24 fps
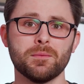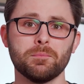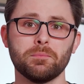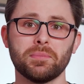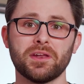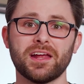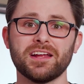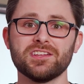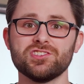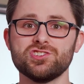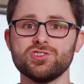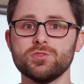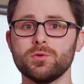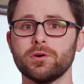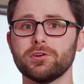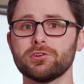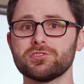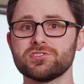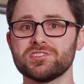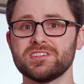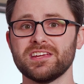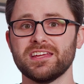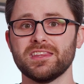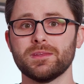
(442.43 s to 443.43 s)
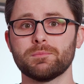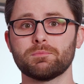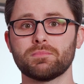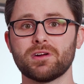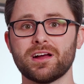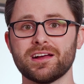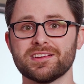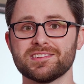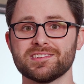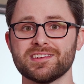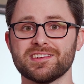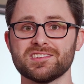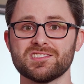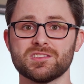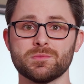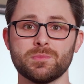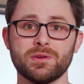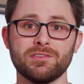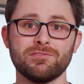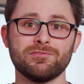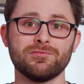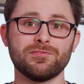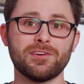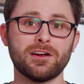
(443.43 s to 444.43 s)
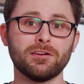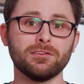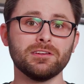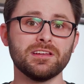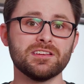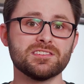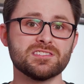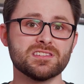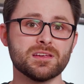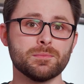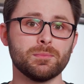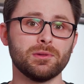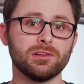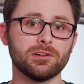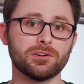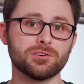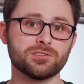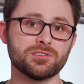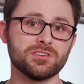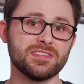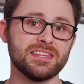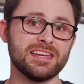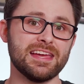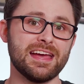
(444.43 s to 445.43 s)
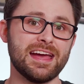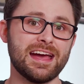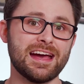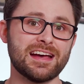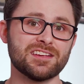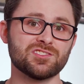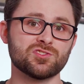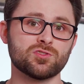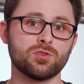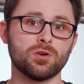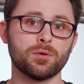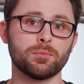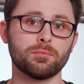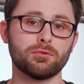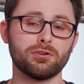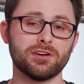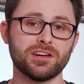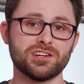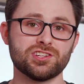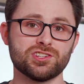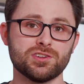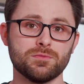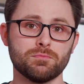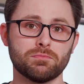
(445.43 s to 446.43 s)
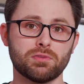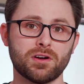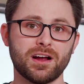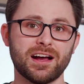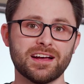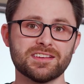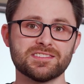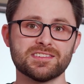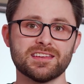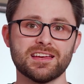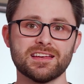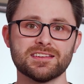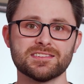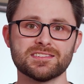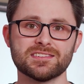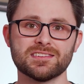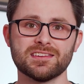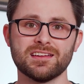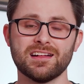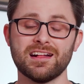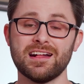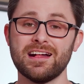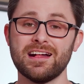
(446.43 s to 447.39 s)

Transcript: but I do understand the process to be fairly similar to the S corporation process.